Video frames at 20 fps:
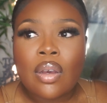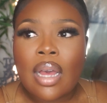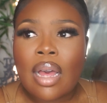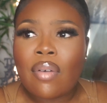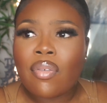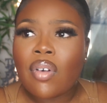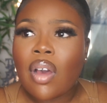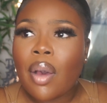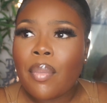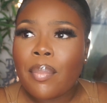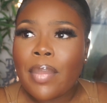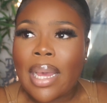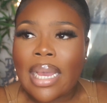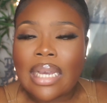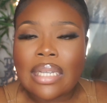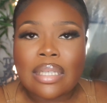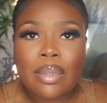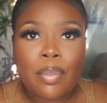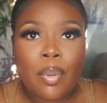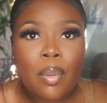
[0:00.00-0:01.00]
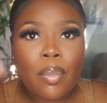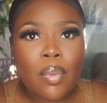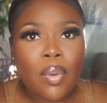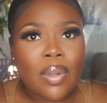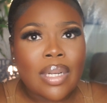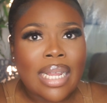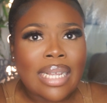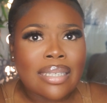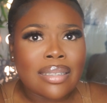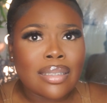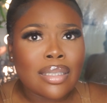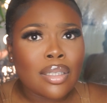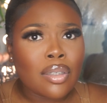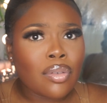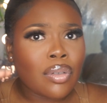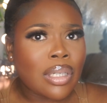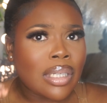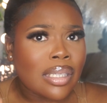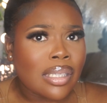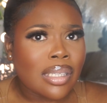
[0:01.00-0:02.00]
I've come back, the popcorn has
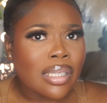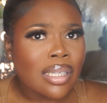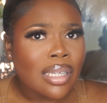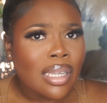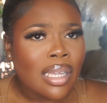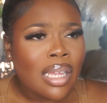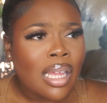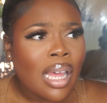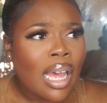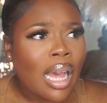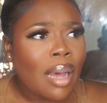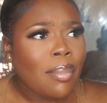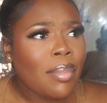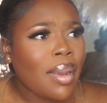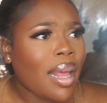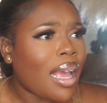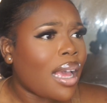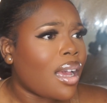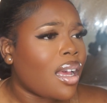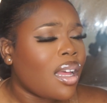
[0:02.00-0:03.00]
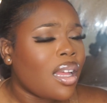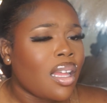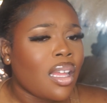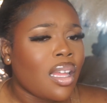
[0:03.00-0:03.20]
decreased. I'm like,